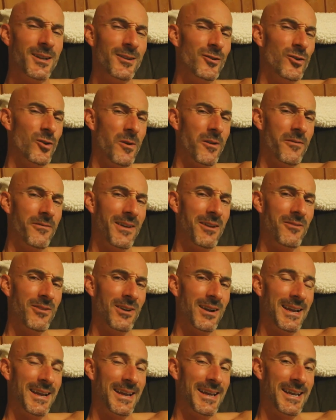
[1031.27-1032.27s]
do my
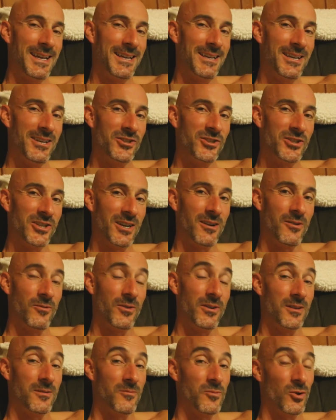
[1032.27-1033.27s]
favor and share it
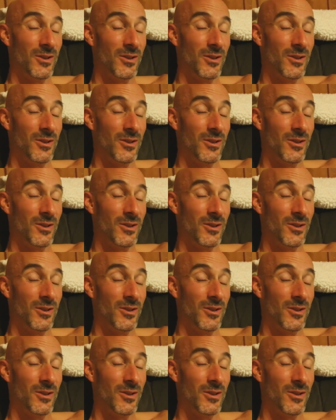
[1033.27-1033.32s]
with them.